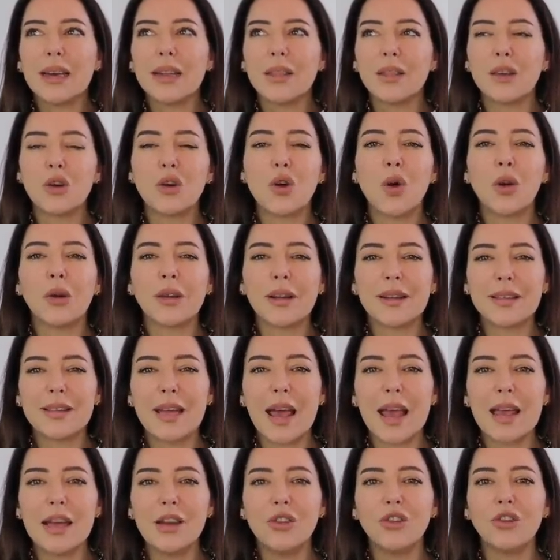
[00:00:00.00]
the
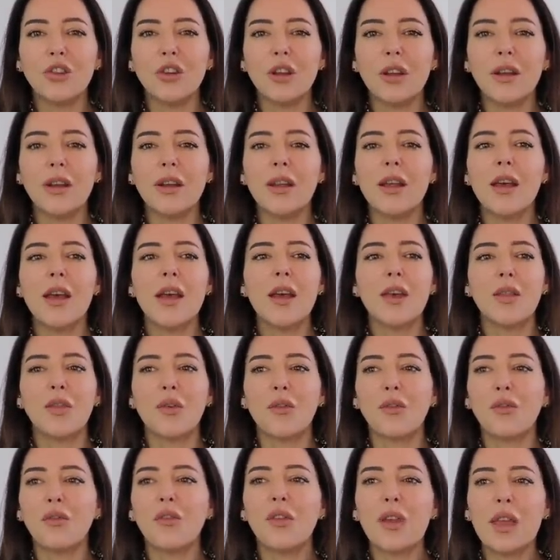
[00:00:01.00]
connotation, the
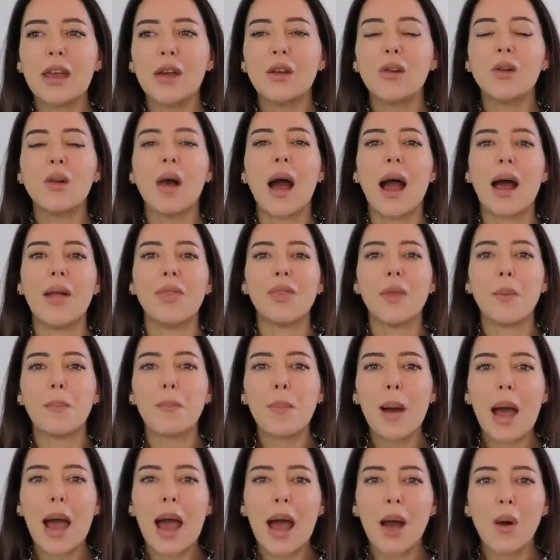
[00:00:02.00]
feel, and the
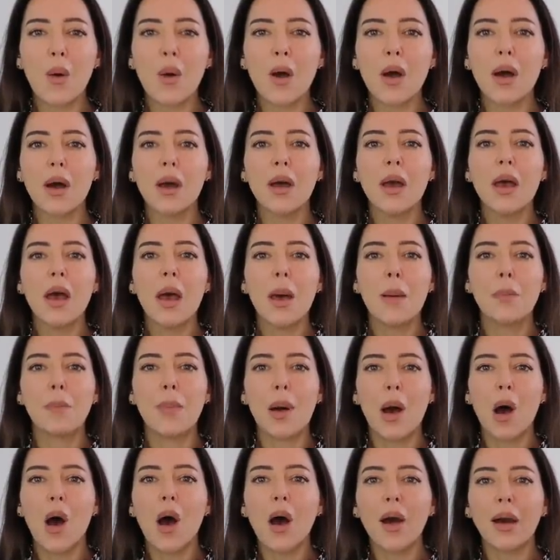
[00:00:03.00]
power
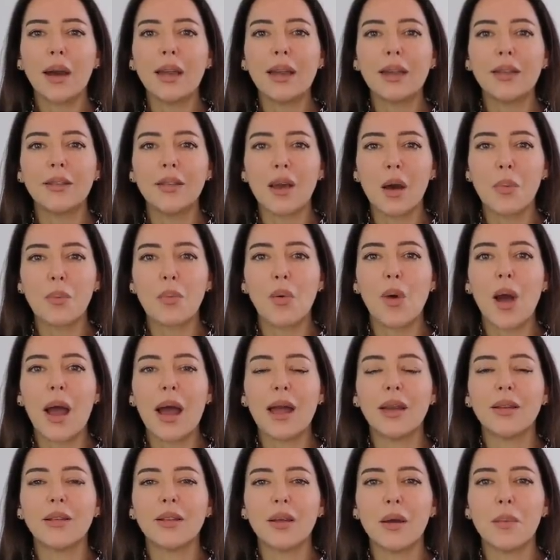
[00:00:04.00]
behind a
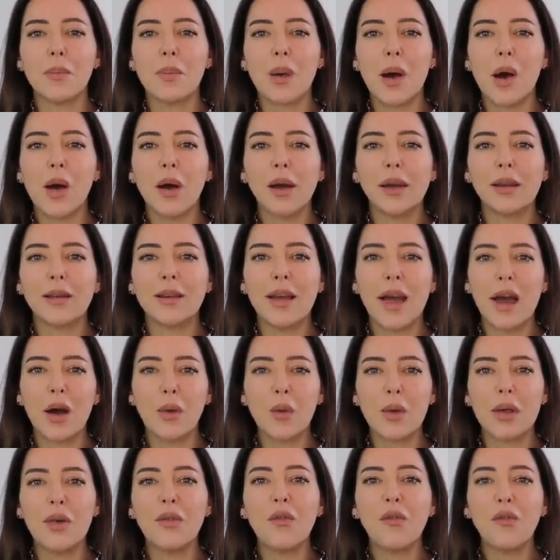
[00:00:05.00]
brand and behind how
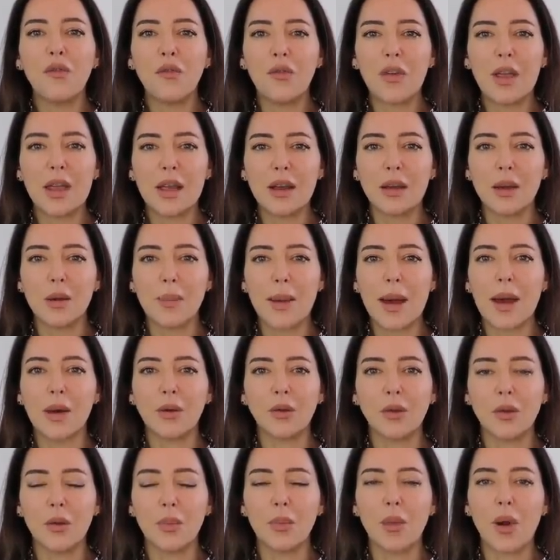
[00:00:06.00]
we feel
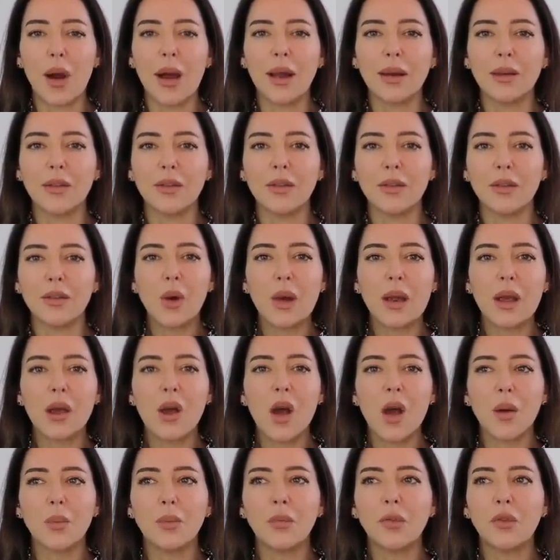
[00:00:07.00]
about a brand. When it
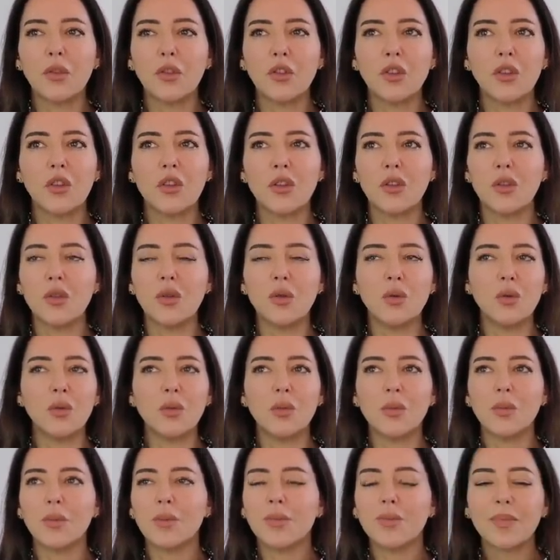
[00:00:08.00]
comes
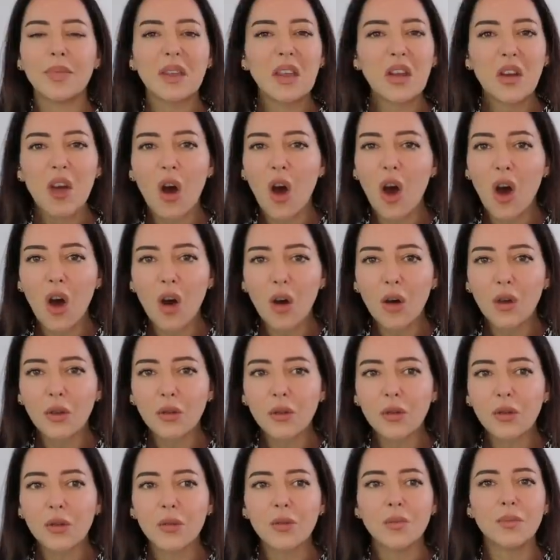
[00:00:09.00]
to
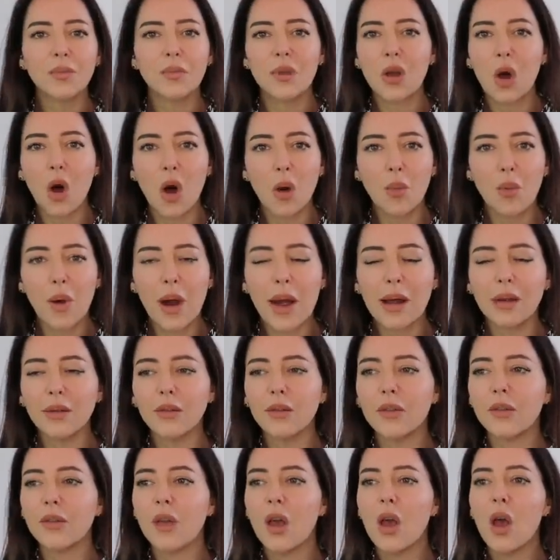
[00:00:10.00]
cars, car
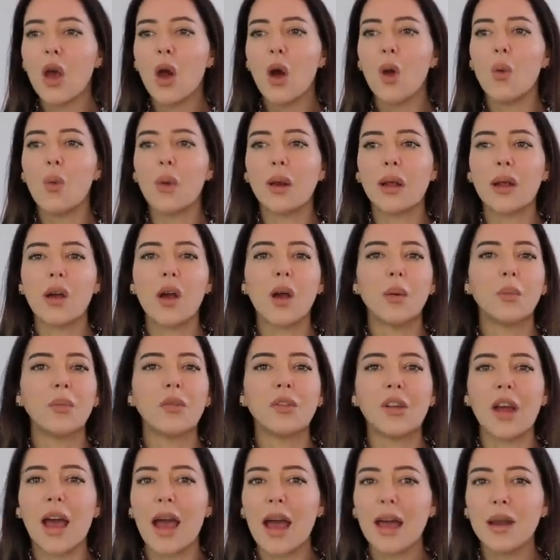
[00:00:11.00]
brands, or when it
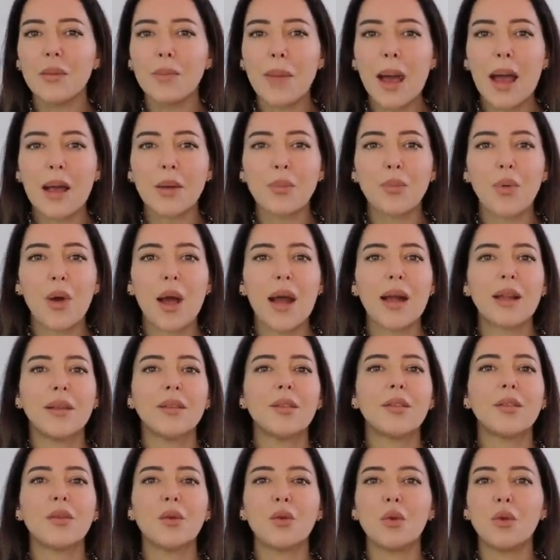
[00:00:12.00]
comes to handbag
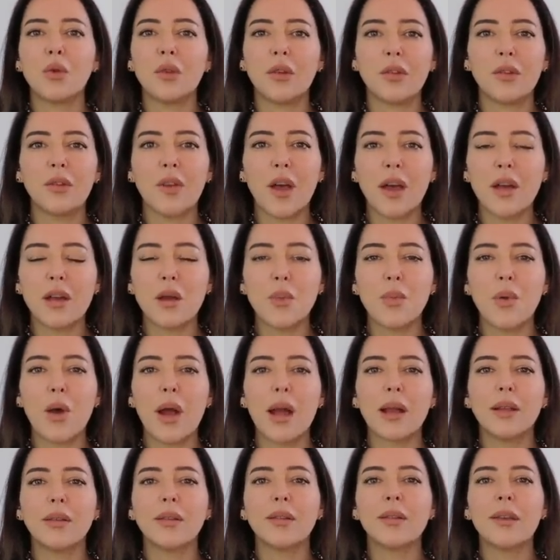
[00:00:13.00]
brands or designer
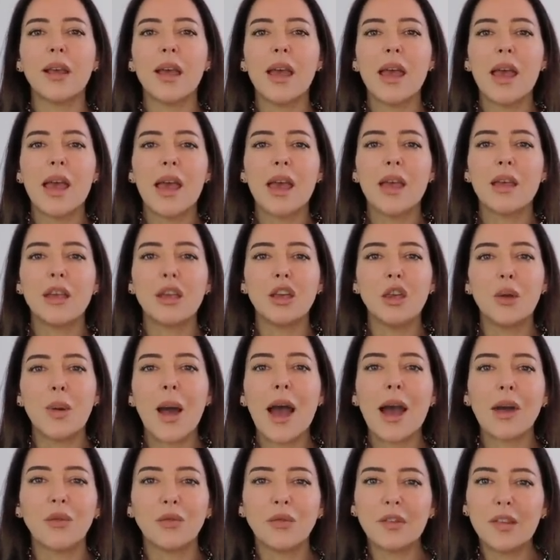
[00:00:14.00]
brands, you
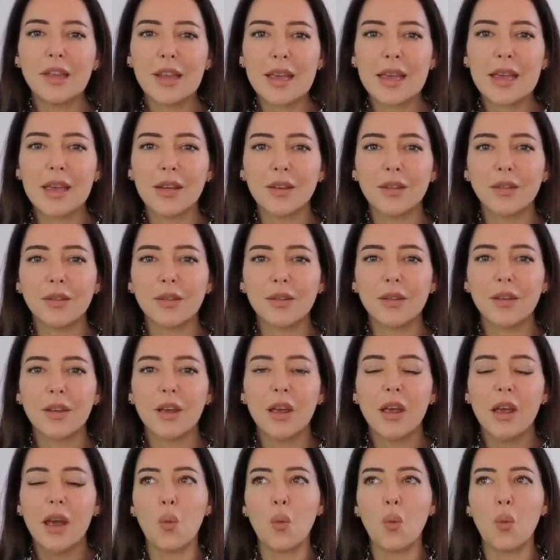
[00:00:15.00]
have tiers.